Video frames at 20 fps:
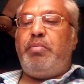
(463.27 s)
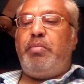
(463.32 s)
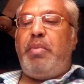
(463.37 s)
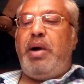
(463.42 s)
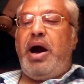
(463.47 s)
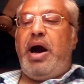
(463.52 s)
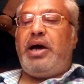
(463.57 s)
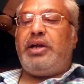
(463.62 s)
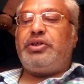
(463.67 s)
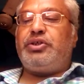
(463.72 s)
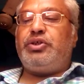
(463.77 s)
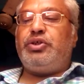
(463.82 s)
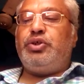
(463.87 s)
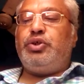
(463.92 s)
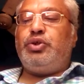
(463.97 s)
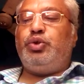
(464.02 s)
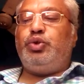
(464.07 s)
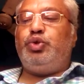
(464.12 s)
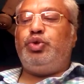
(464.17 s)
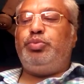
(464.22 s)
Mars,
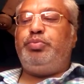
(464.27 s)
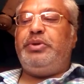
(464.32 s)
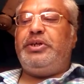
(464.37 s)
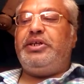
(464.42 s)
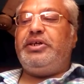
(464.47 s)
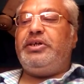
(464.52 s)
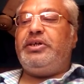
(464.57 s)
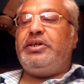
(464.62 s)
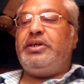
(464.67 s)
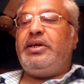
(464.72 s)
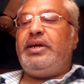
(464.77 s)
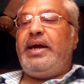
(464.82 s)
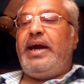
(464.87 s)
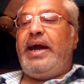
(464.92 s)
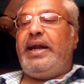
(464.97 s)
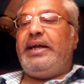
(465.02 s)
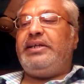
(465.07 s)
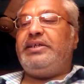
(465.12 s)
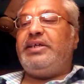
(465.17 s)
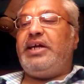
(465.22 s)
Jupiter,
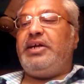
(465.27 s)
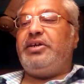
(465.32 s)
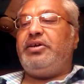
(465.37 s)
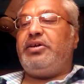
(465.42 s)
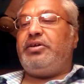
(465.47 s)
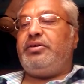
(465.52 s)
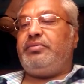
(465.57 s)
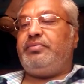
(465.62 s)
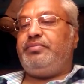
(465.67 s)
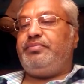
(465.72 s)
and Saturn.